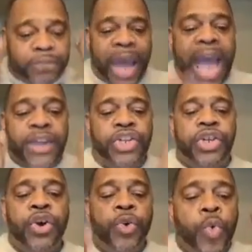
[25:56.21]
that
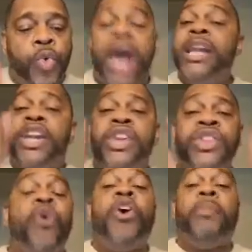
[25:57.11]
you wouldn't
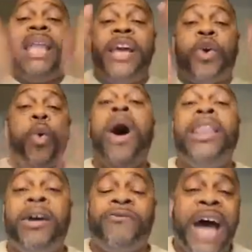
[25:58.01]
normally
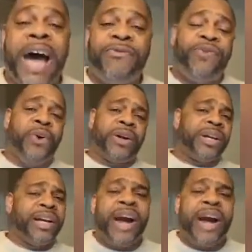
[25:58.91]
qualify for,